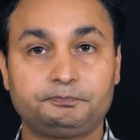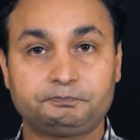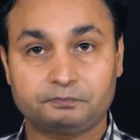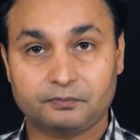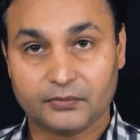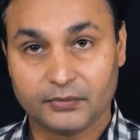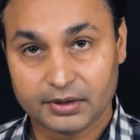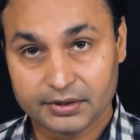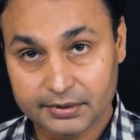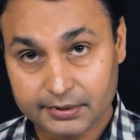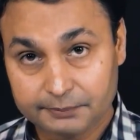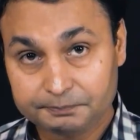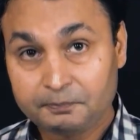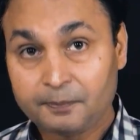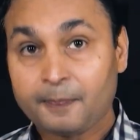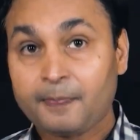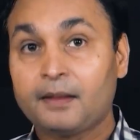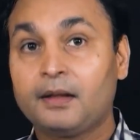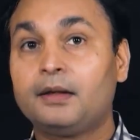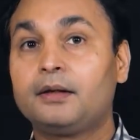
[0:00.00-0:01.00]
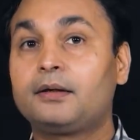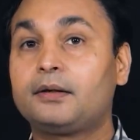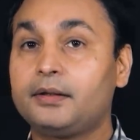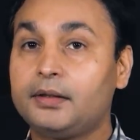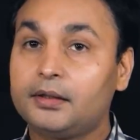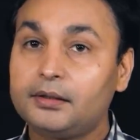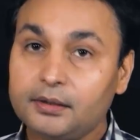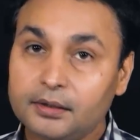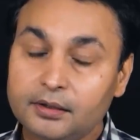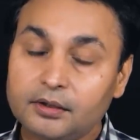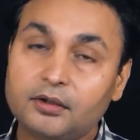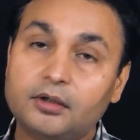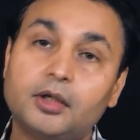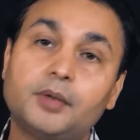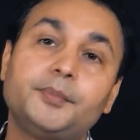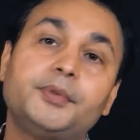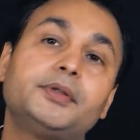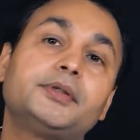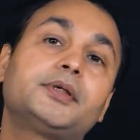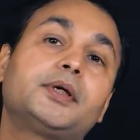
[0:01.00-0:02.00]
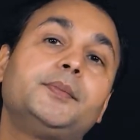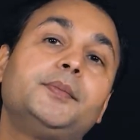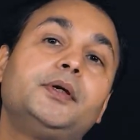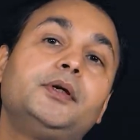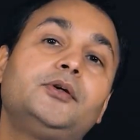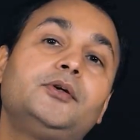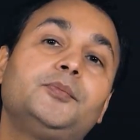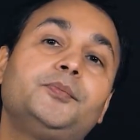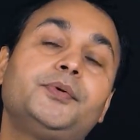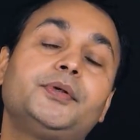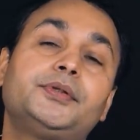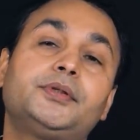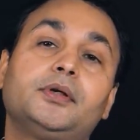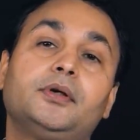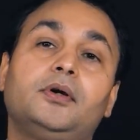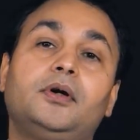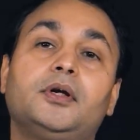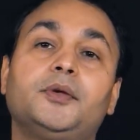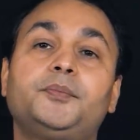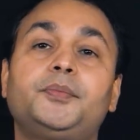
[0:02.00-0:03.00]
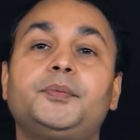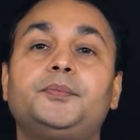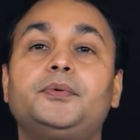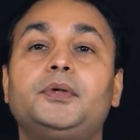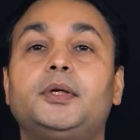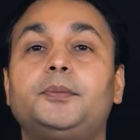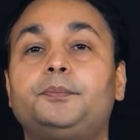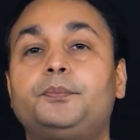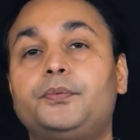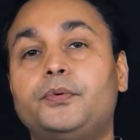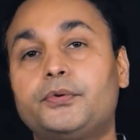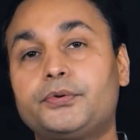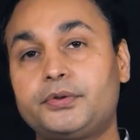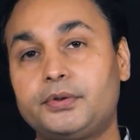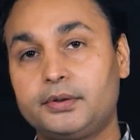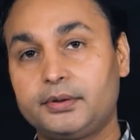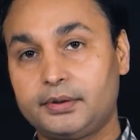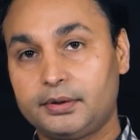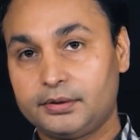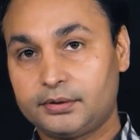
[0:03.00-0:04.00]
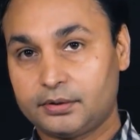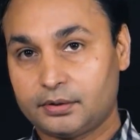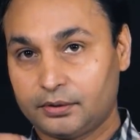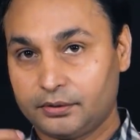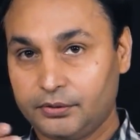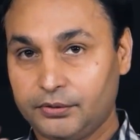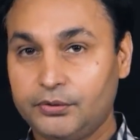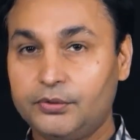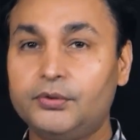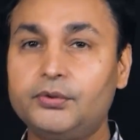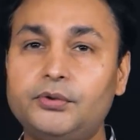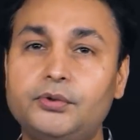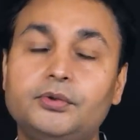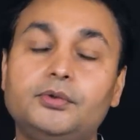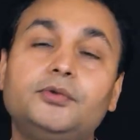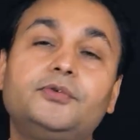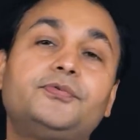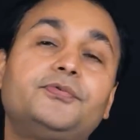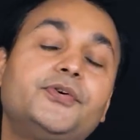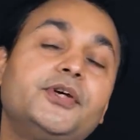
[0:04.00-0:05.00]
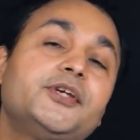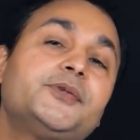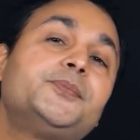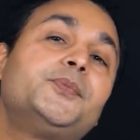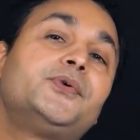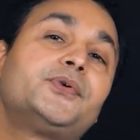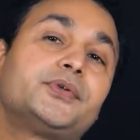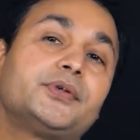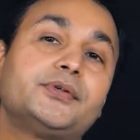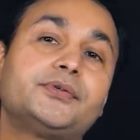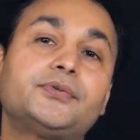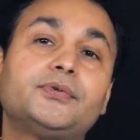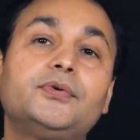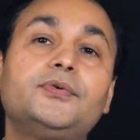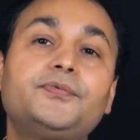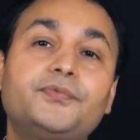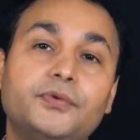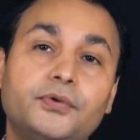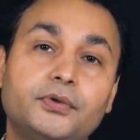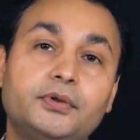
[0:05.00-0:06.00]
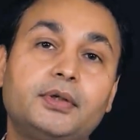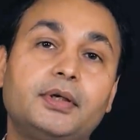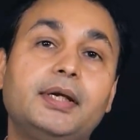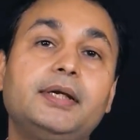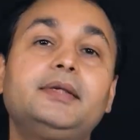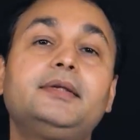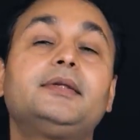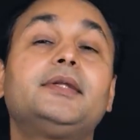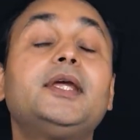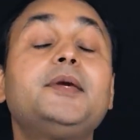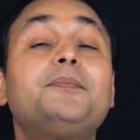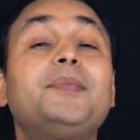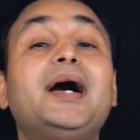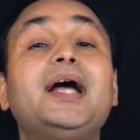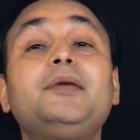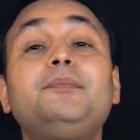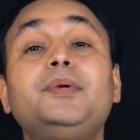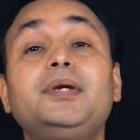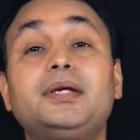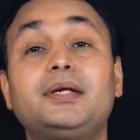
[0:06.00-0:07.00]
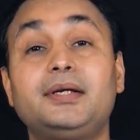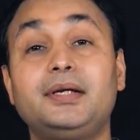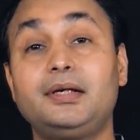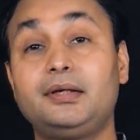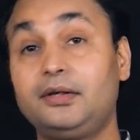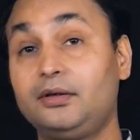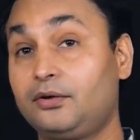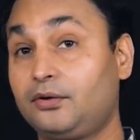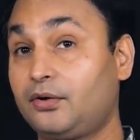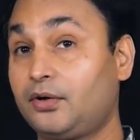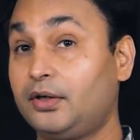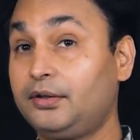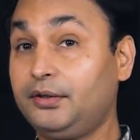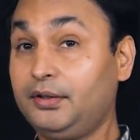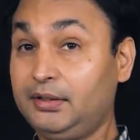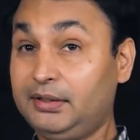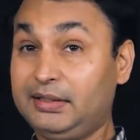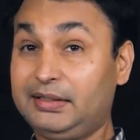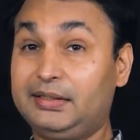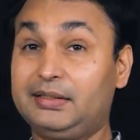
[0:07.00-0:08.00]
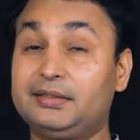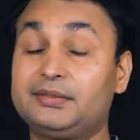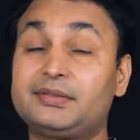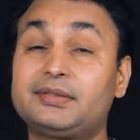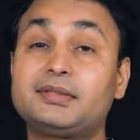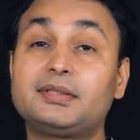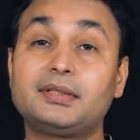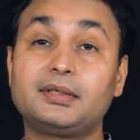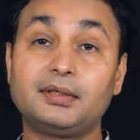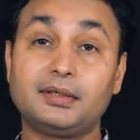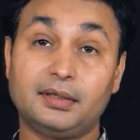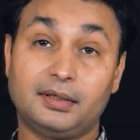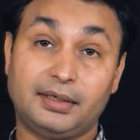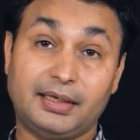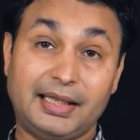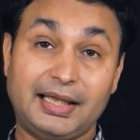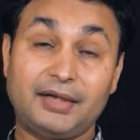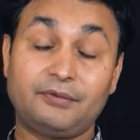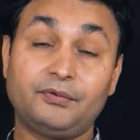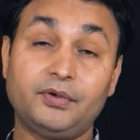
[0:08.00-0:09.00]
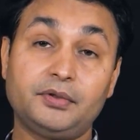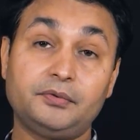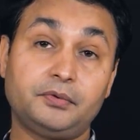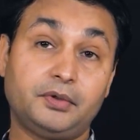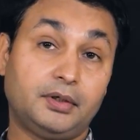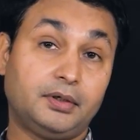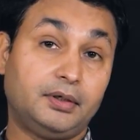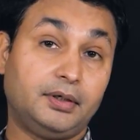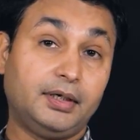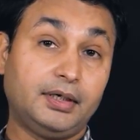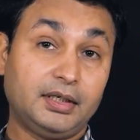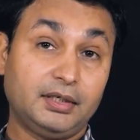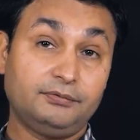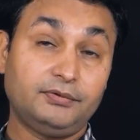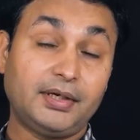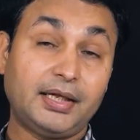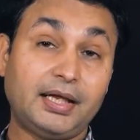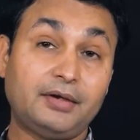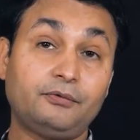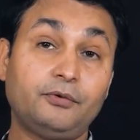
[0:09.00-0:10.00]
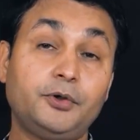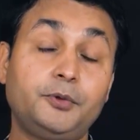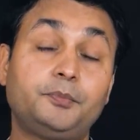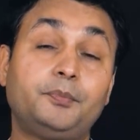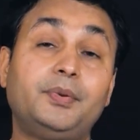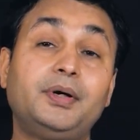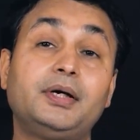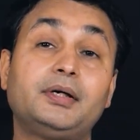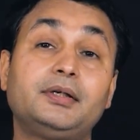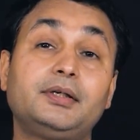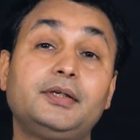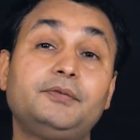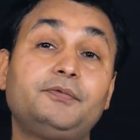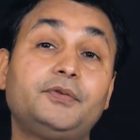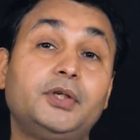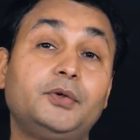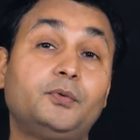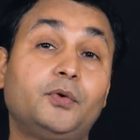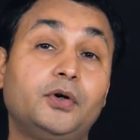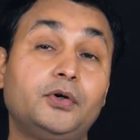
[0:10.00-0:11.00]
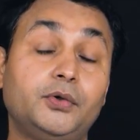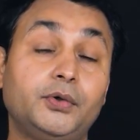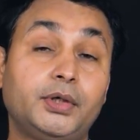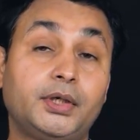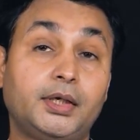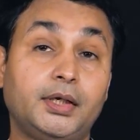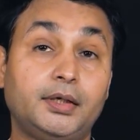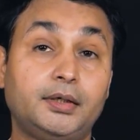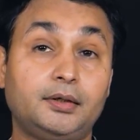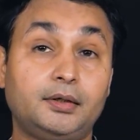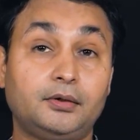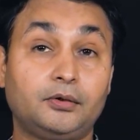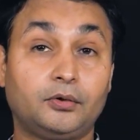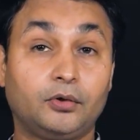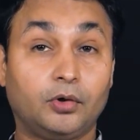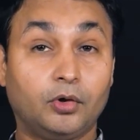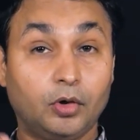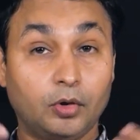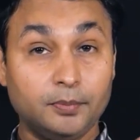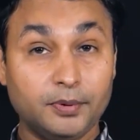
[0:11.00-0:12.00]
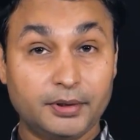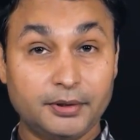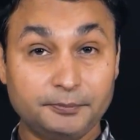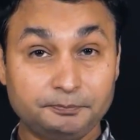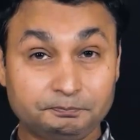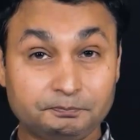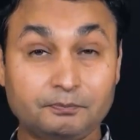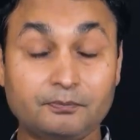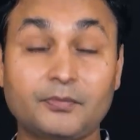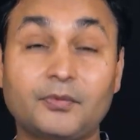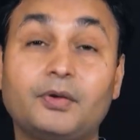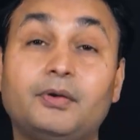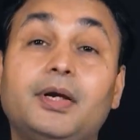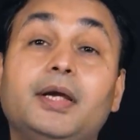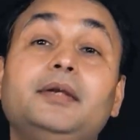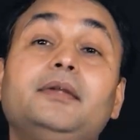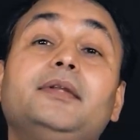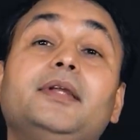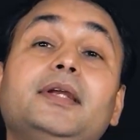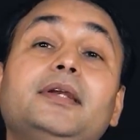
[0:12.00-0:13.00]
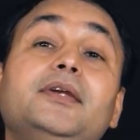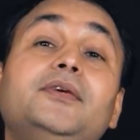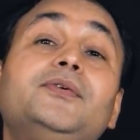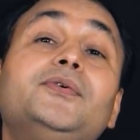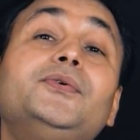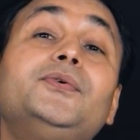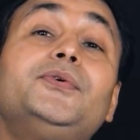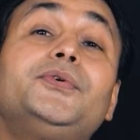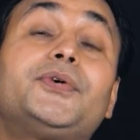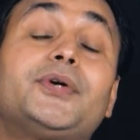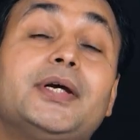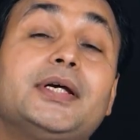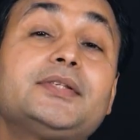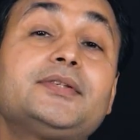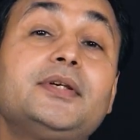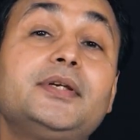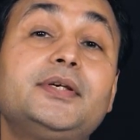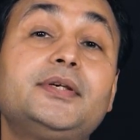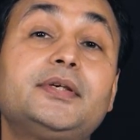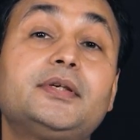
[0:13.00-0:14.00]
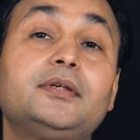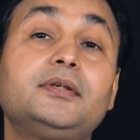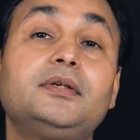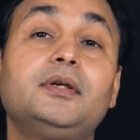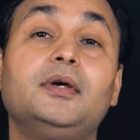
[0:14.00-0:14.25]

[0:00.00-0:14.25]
this creator economy is coming into picture. A lot of people are posting things on YouTube, Facebook, and so forth, right? They might be creating content in a single language, their native language, but if they want to cater globally, right, they need to do translation